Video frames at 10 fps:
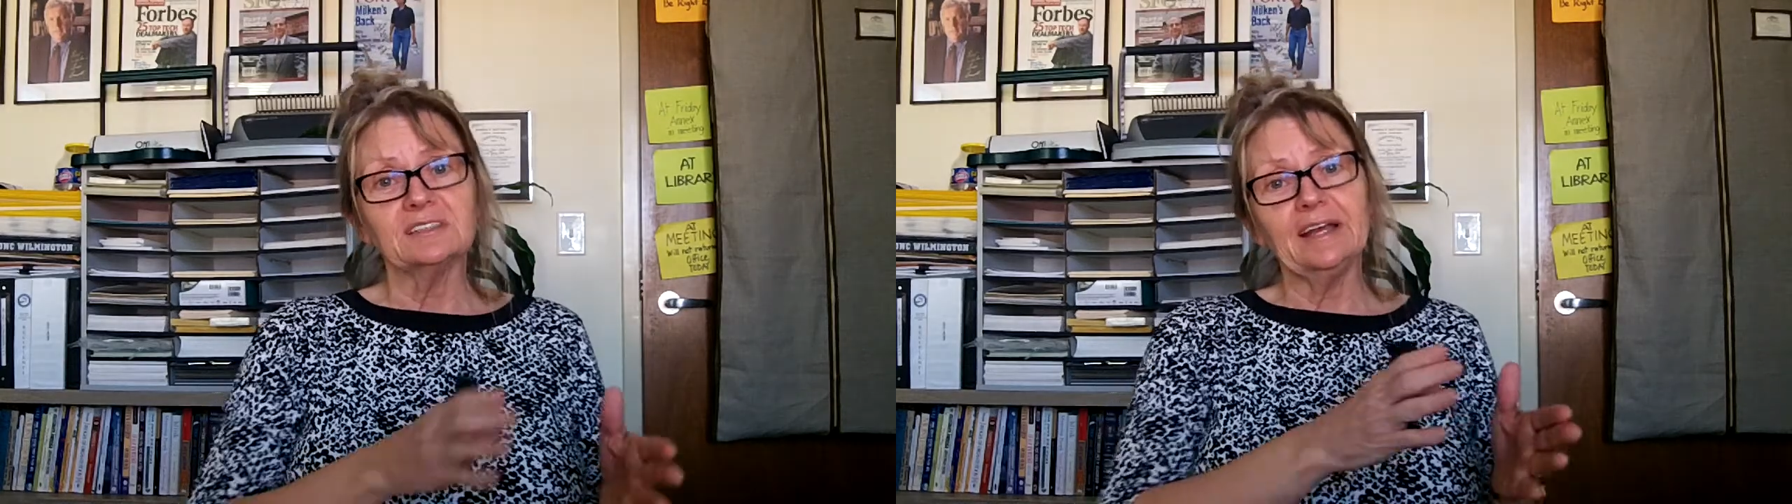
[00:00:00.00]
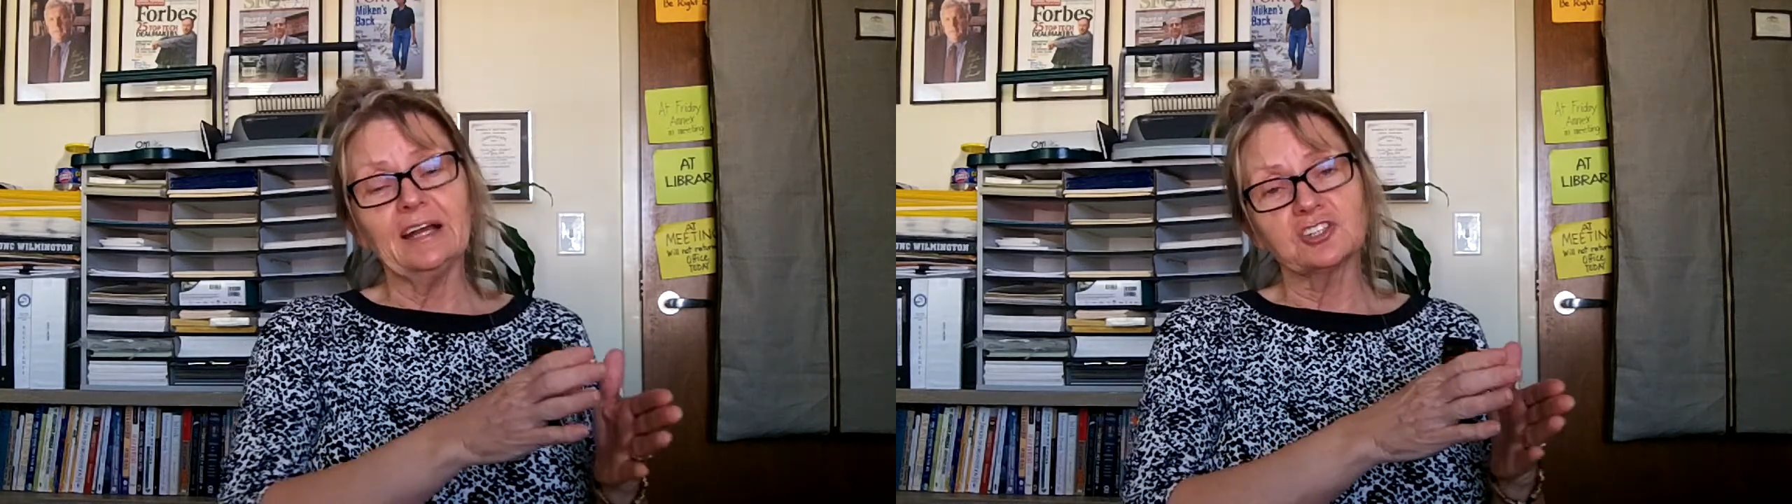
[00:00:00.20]

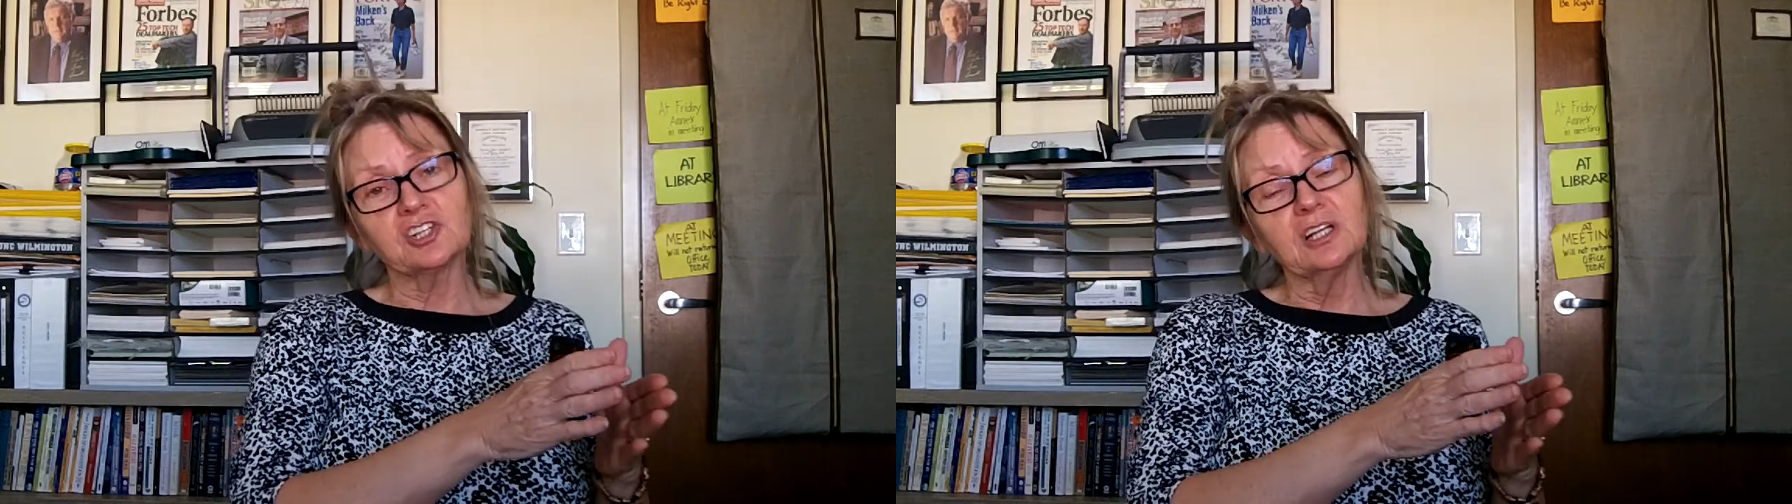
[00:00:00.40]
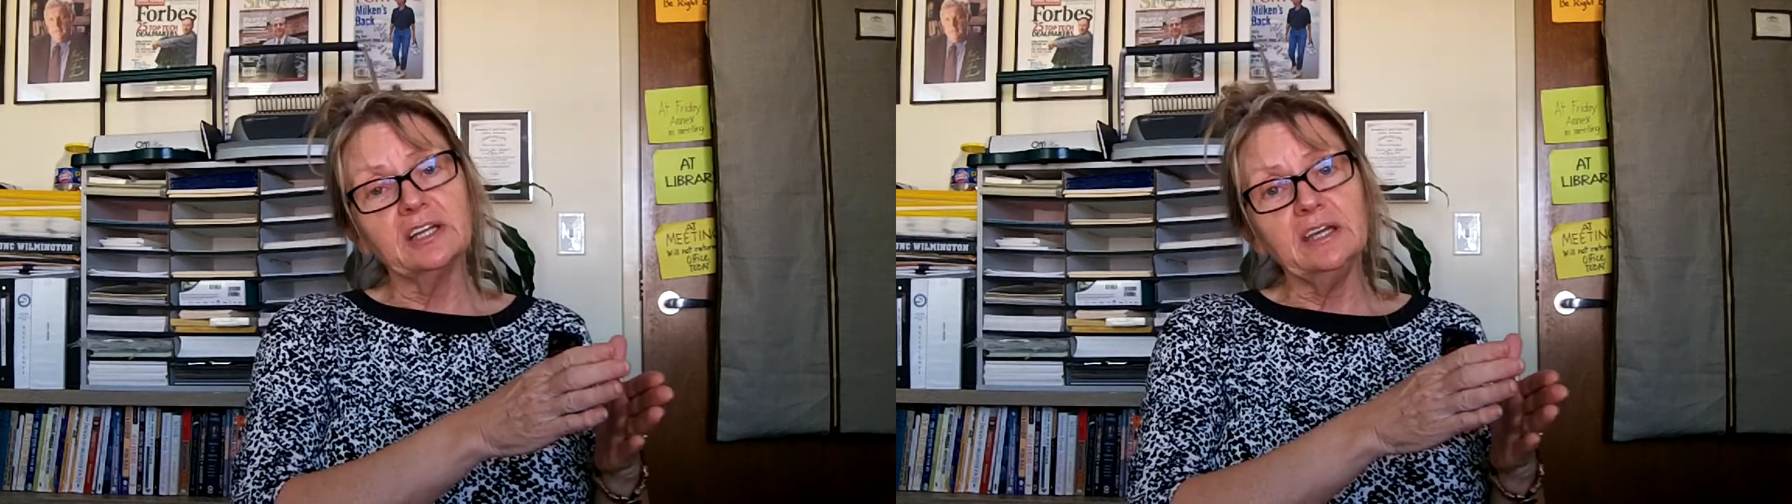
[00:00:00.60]
it
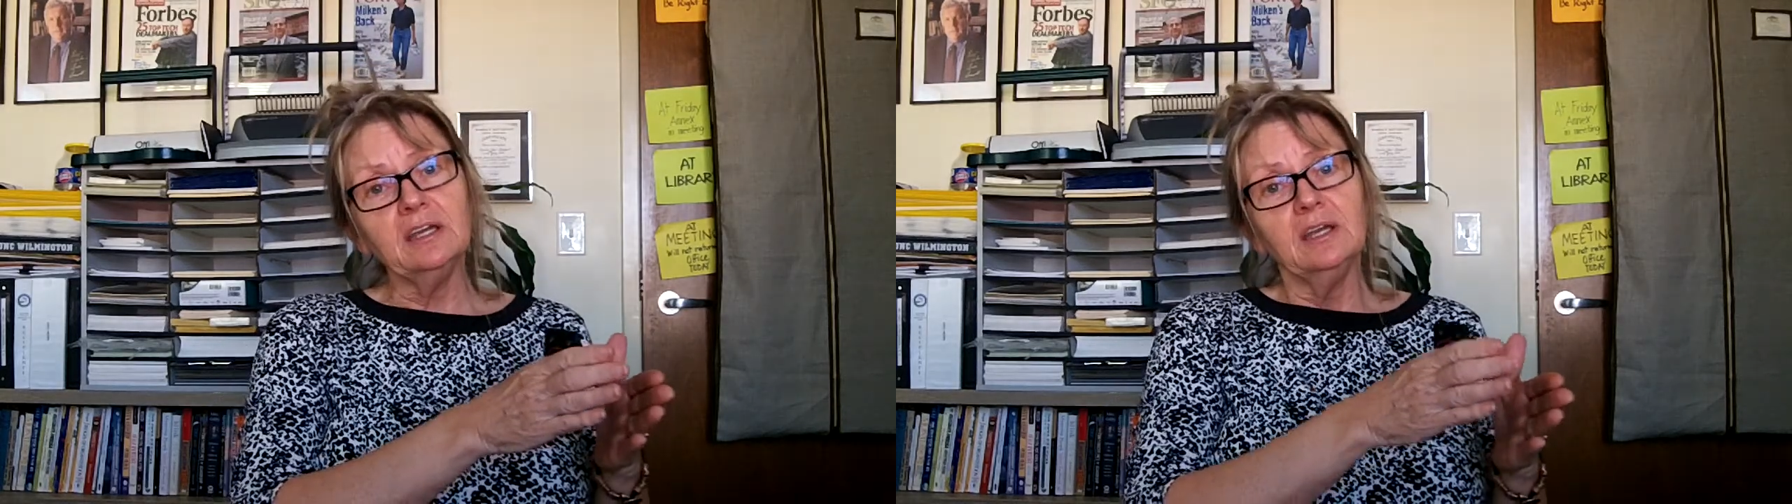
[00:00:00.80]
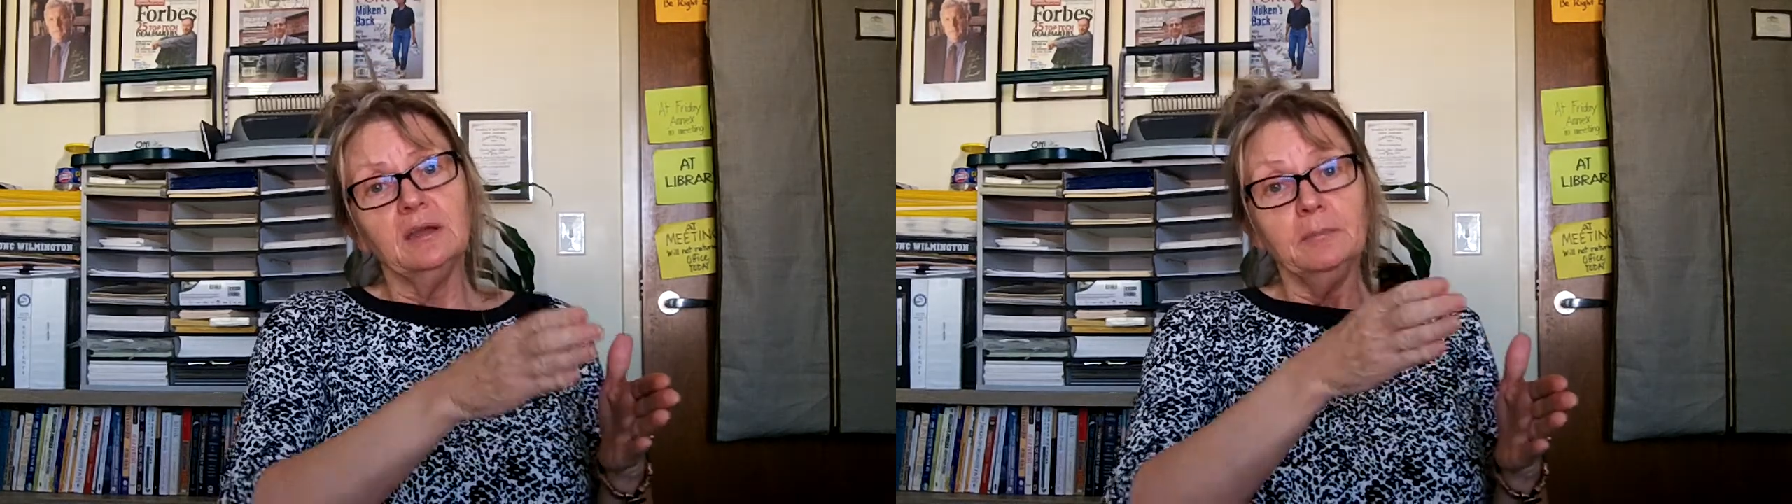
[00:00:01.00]

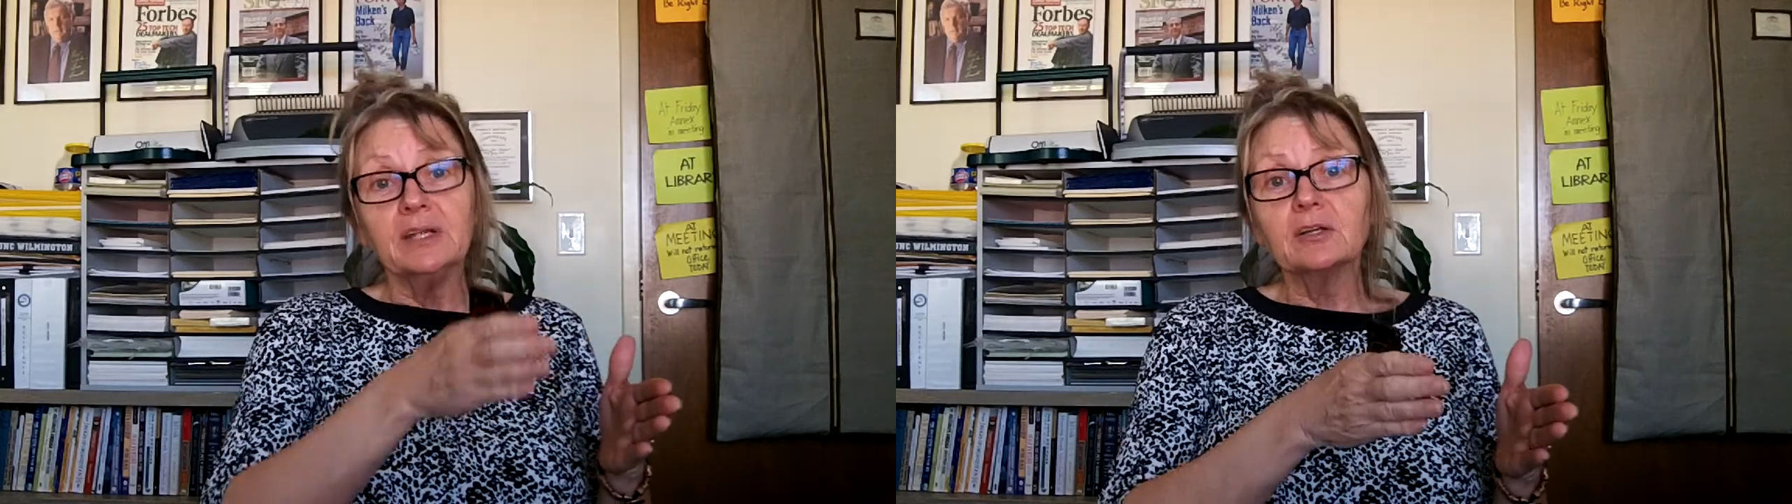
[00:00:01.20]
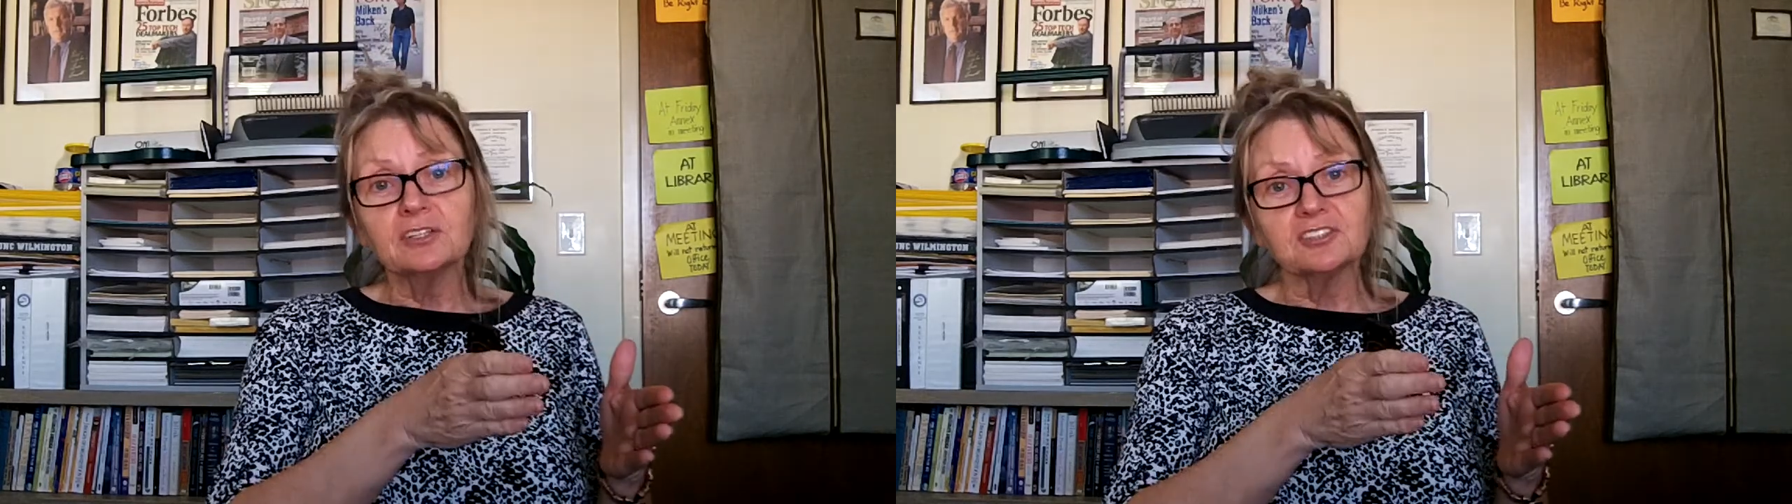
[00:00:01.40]
actually
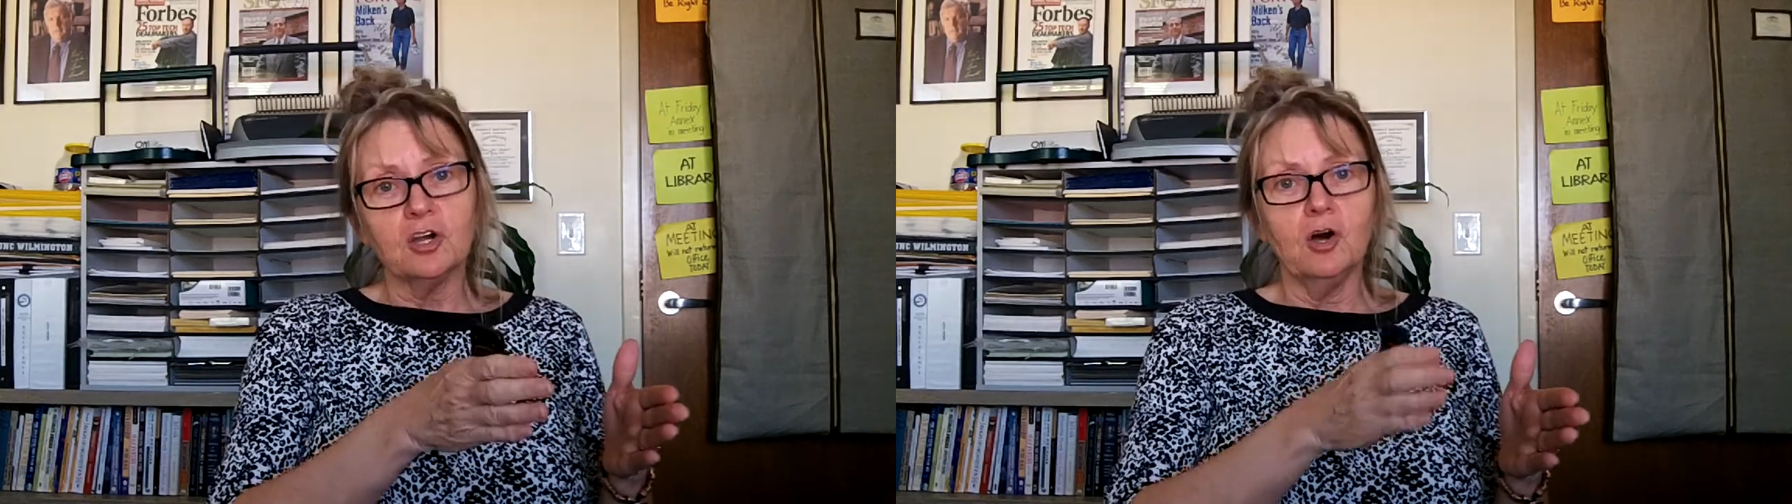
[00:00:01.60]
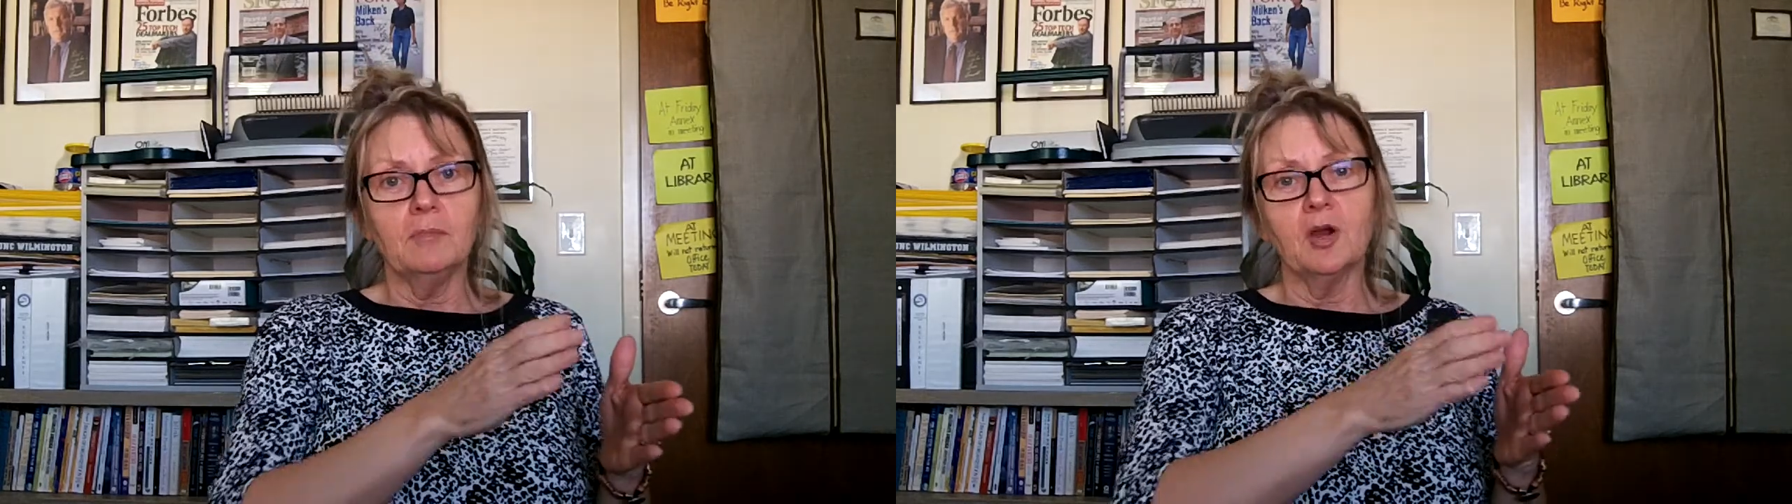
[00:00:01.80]
mirrors the
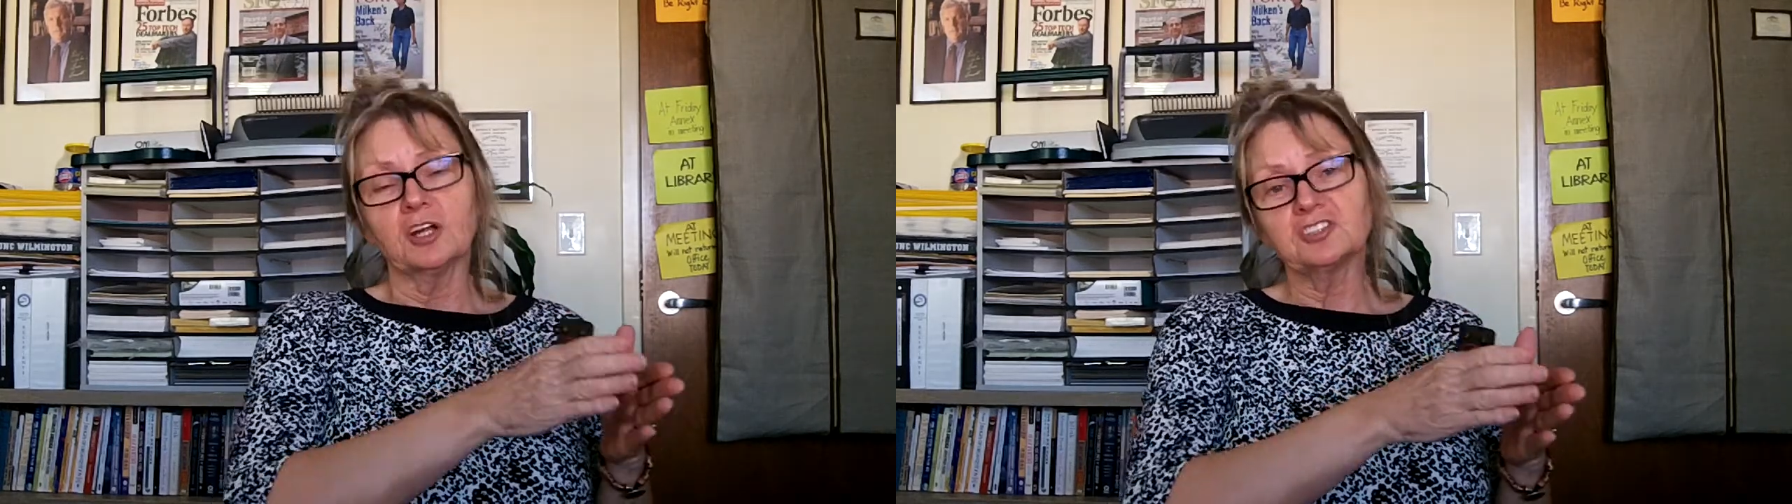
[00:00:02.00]
Hallmark,